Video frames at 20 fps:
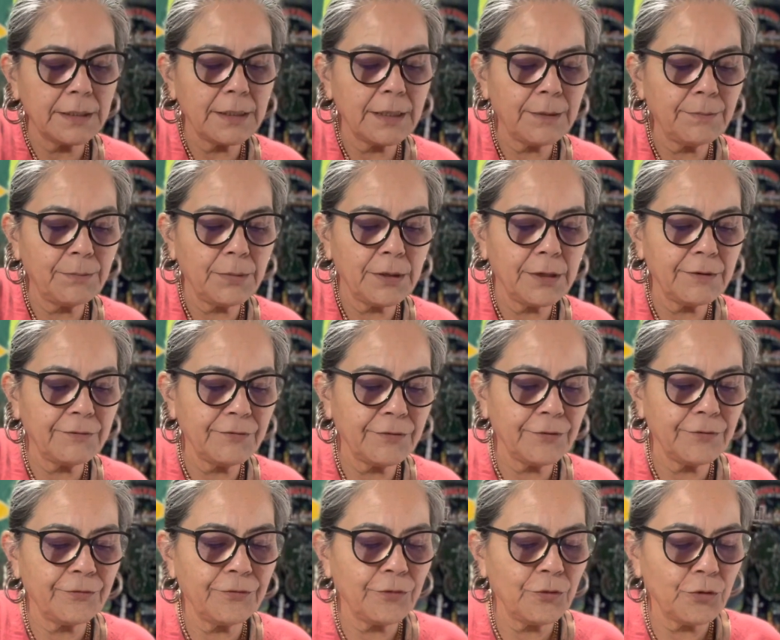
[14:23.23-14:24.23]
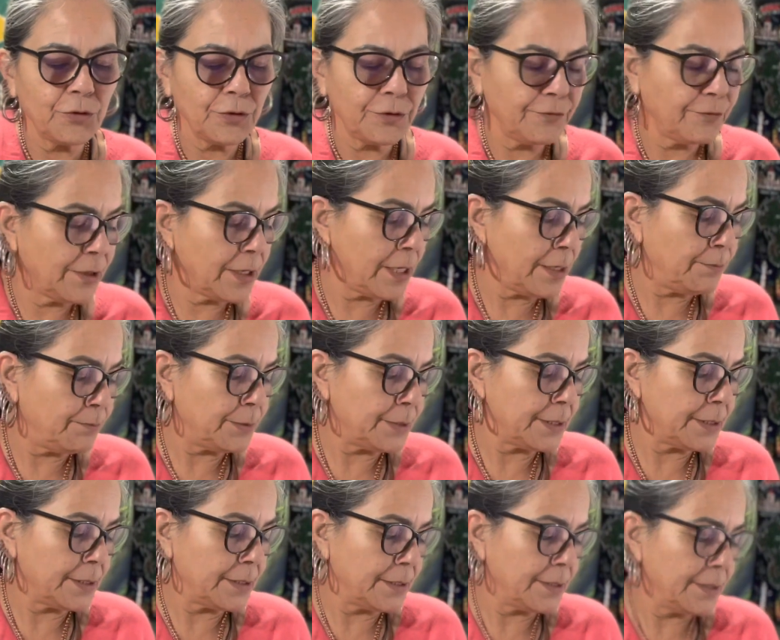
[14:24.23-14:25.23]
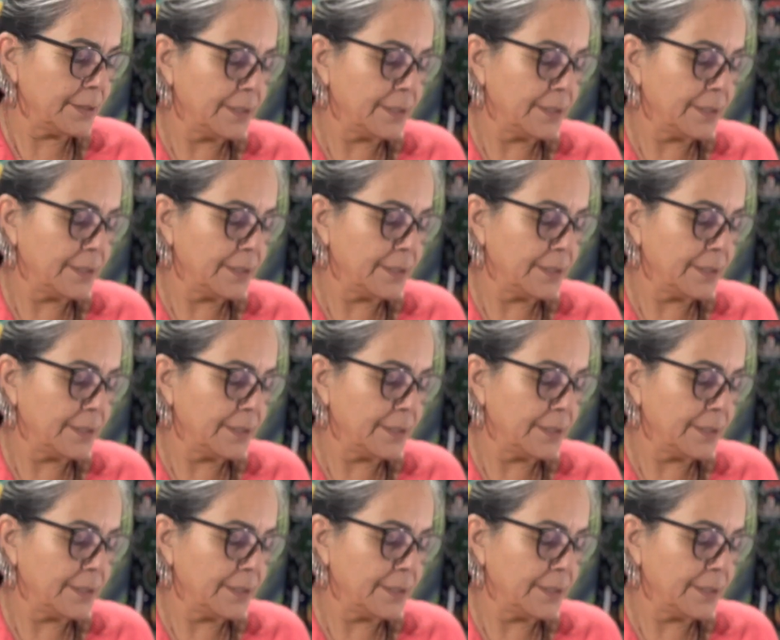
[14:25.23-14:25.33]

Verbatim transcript: above the four of cups.